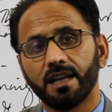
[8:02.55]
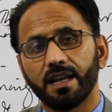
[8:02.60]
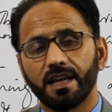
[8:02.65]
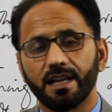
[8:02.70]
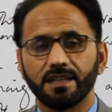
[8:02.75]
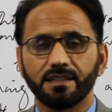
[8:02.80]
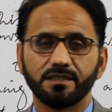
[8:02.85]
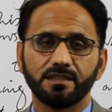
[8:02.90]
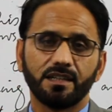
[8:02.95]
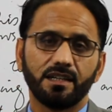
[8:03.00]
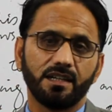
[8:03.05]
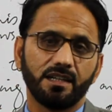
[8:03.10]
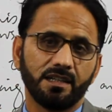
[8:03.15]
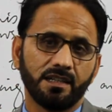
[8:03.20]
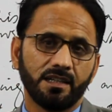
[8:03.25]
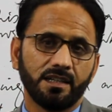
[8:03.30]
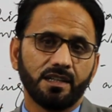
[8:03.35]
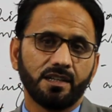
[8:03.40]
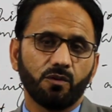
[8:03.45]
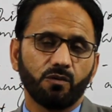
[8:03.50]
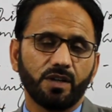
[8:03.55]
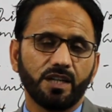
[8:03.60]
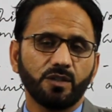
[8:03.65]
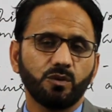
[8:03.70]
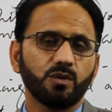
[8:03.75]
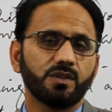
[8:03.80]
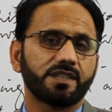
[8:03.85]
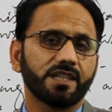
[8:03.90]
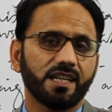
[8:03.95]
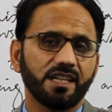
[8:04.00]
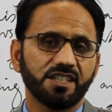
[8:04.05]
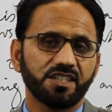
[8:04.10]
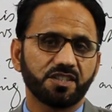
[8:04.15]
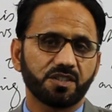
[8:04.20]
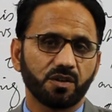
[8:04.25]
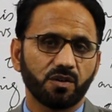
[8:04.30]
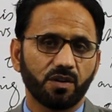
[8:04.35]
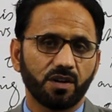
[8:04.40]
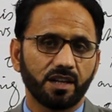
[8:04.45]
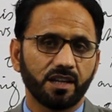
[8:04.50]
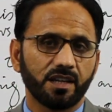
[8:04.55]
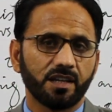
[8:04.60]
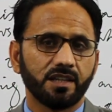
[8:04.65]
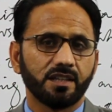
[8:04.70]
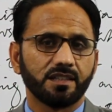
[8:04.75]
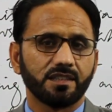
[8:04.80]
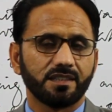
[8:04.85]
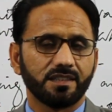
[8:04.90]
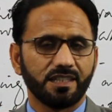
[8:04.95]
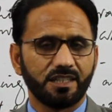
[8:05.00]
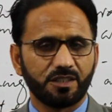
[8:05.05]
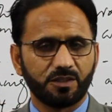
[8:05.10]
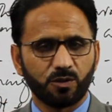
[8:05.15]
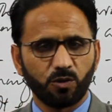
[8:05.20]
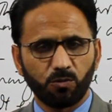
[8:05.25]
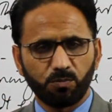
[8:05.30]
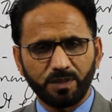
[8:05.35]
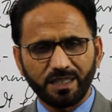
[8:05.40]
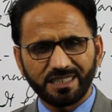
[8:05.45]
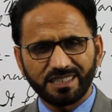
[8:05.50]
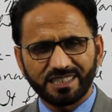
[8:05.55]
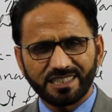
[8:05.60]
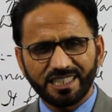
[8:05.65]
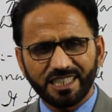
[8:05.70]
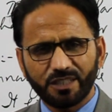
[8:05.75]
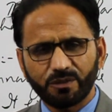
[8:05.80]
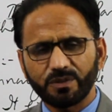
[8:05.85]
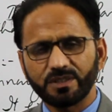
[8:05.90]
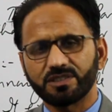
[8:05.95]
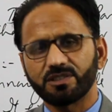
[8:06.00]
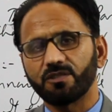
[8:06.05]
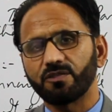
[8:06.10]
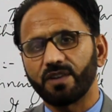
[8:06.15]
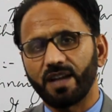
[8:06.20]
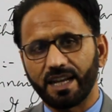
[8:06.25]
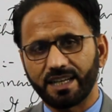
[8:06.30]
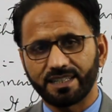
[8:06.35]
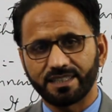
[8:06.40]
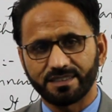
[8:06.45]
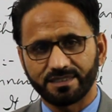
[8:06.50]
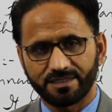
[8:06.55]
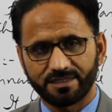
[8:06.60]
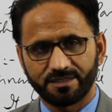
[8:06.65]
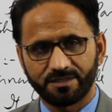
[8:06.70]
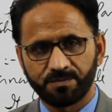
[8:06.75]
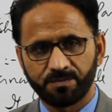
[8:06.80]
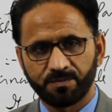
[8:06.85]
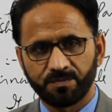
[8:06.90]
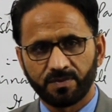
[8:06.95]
And when you tell a story, there should be a sequence of actions.